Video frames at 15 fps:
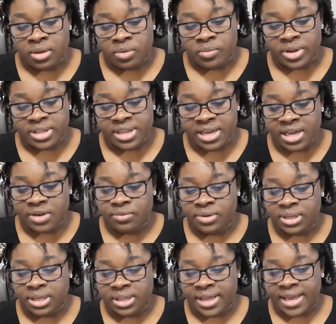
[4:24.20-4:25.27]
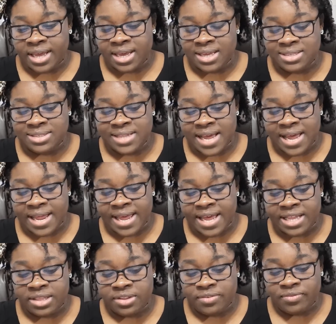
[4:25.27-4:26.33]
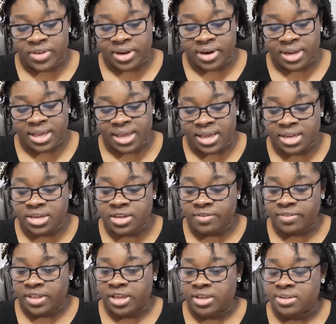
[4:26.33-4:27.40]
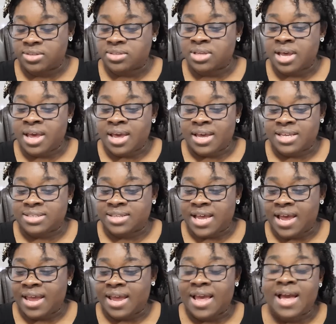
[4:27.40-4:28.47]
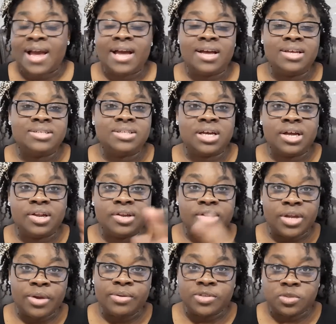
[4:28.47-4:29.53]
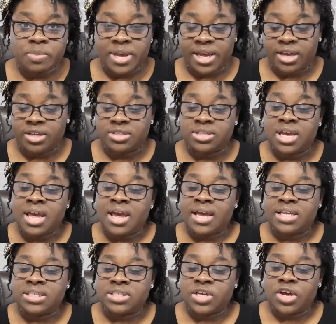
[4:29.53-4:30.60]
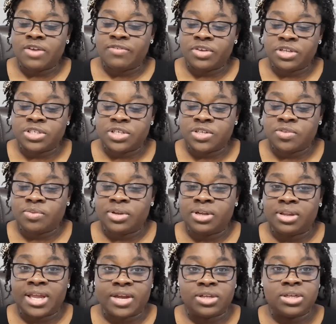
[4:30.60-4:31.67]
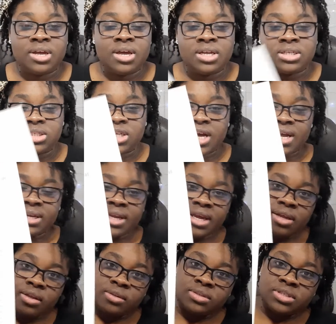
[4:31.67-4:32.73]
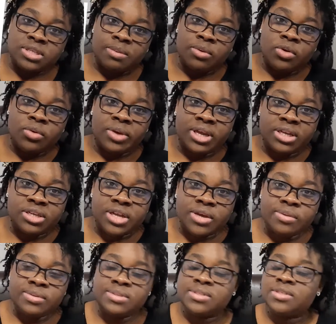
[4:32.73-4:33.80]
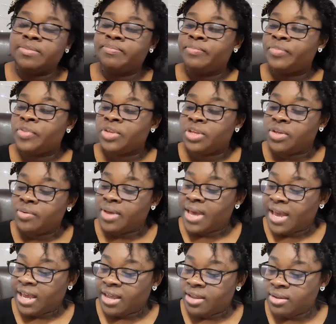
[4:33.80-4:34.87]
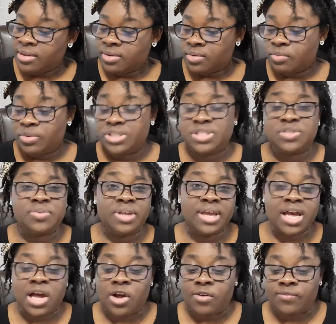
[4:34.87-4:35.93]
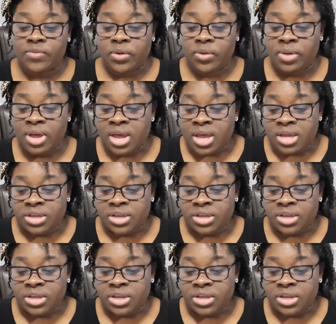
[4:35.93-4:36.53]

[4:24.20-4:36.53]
One thing I really like is that at the very end of these is that it has a notes page. And so if you just want to jot down some quick notes, you can, which is really helpful.